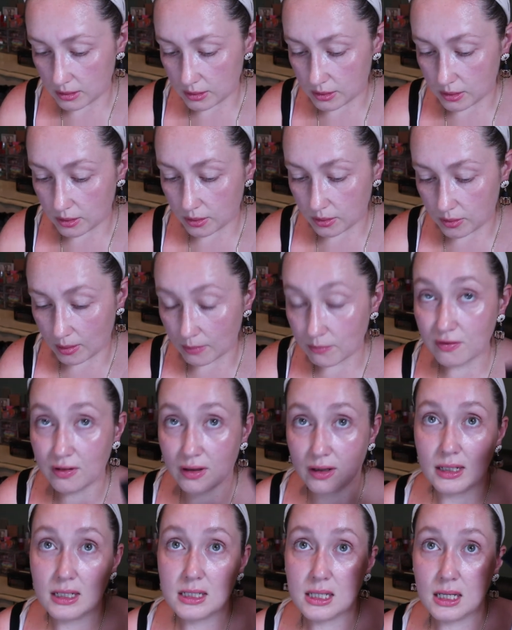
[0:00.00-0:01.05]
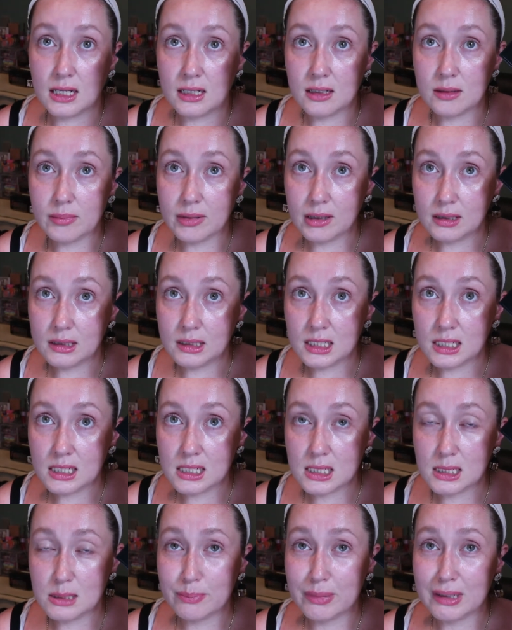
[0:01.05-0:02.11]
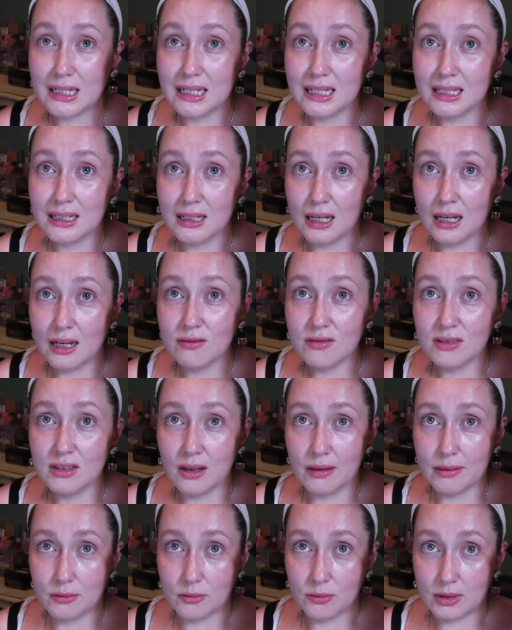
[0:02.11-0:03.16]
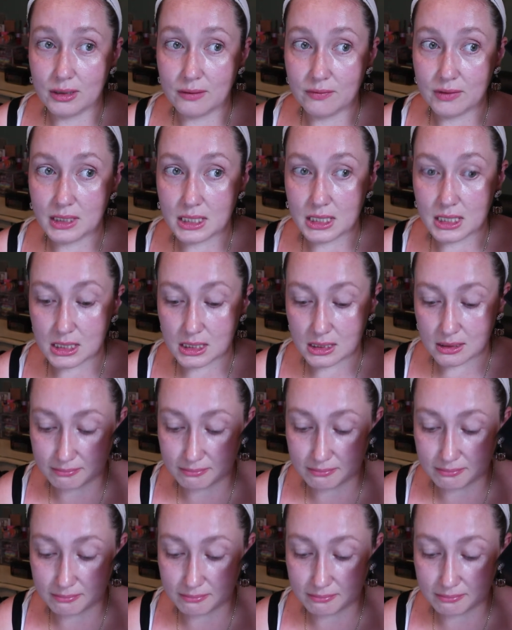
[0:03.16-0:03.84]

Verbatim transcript: So I'm very excited about this, but I have another one of these.